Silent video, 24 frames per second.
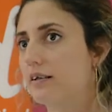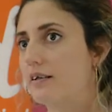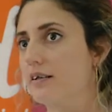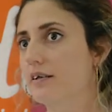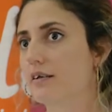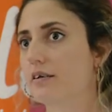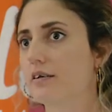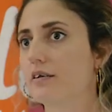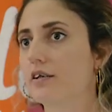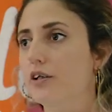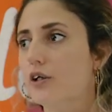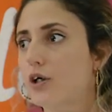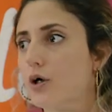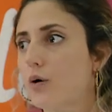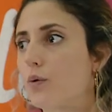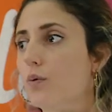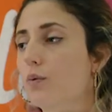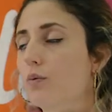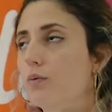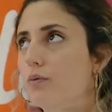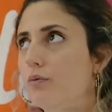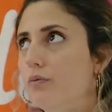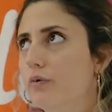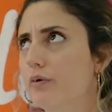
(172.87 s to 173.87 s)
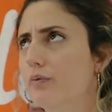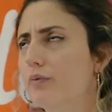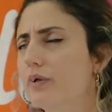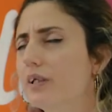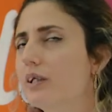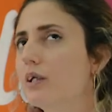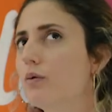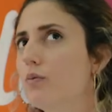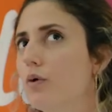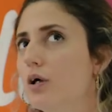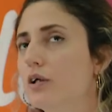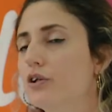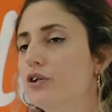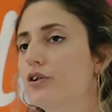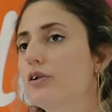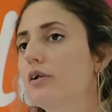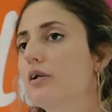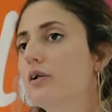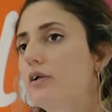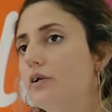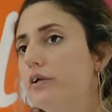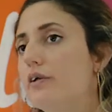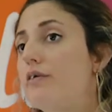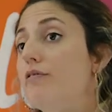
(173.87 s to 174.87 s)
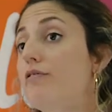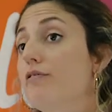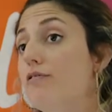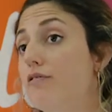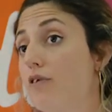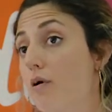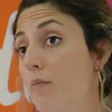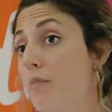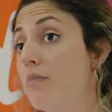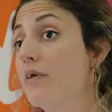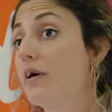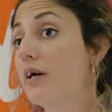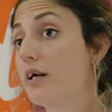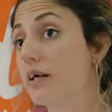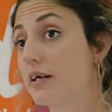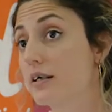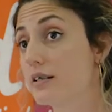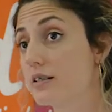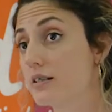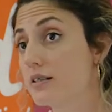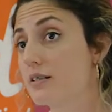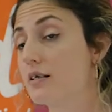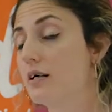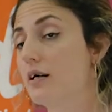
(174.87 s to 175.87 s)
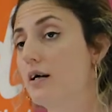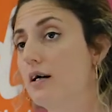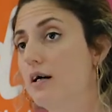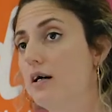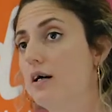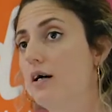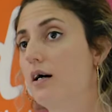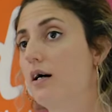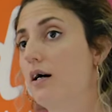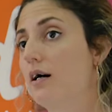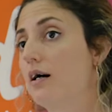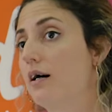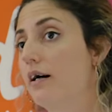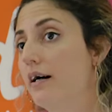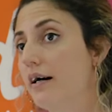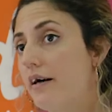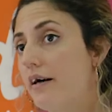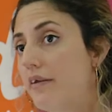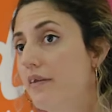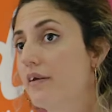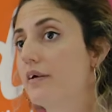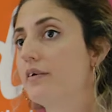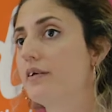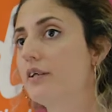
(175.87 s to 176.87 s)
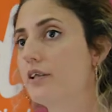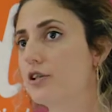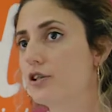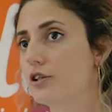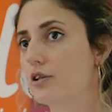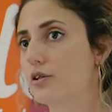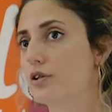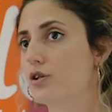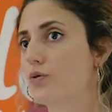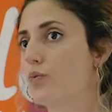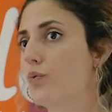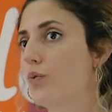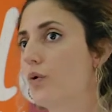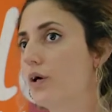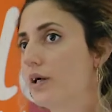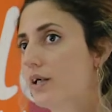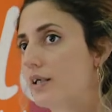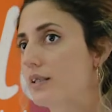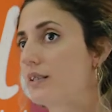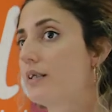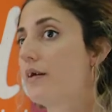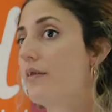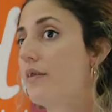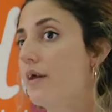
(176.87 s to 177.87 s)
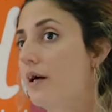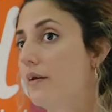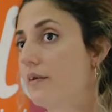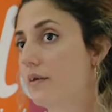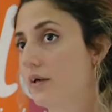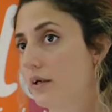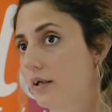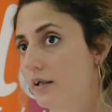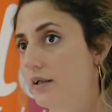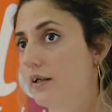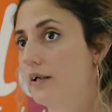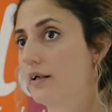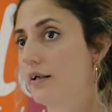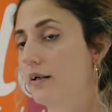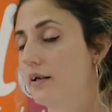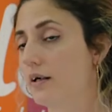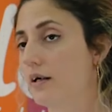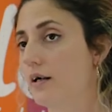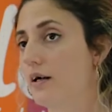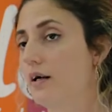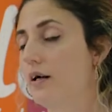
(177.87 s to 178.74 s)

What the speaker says: And, you know, we really want to learn from the kids and the teachers what is it that they need.